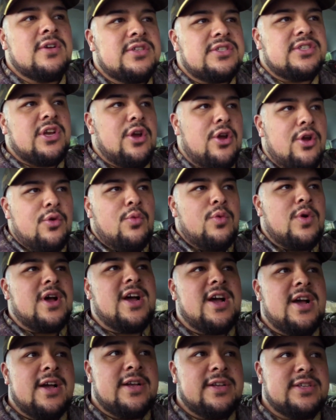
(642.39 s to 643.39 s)
So
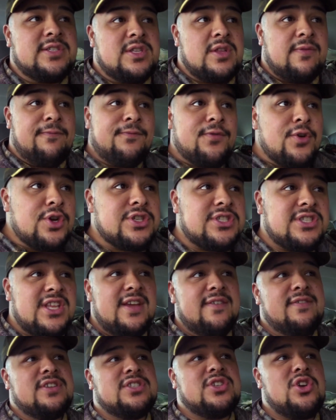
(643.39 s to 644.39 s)
it's the first
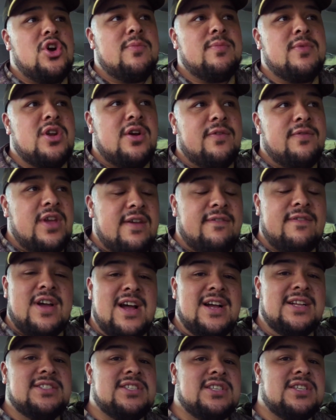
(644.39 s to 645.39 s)
ever time that I've ever
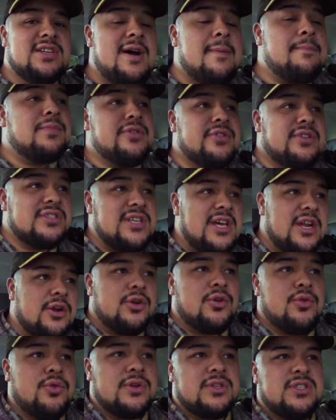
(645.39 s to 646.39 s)
hunted up in the
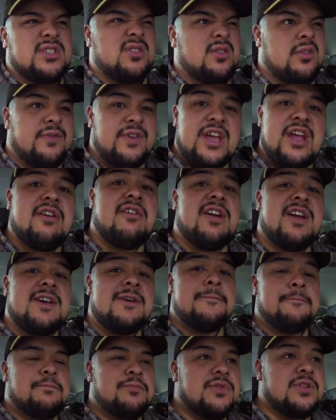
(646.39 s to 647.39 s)
Tararuas sort of area,
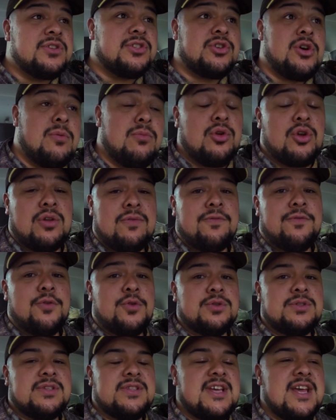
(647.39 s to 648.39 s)
so I'm looking
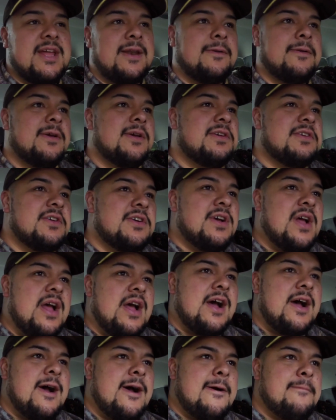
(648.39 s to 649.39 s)
forward to that.
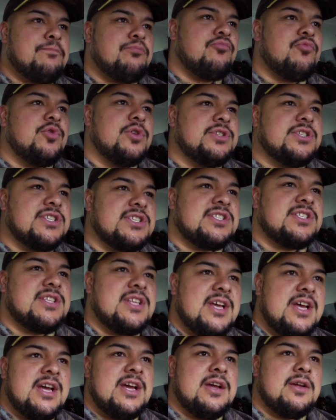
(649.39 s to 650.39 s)
We're just
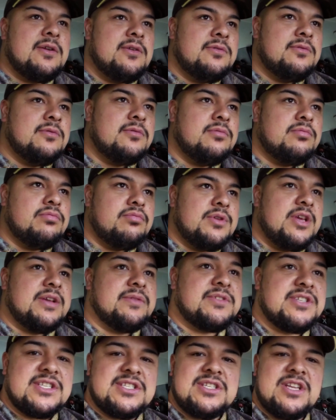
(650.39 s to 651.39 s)

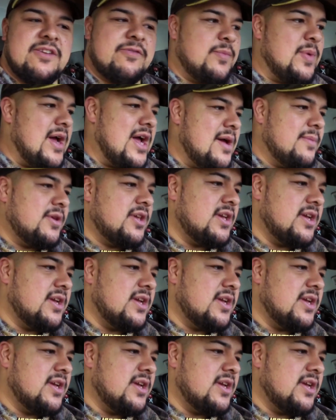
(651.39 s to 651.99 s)
just left Palmy.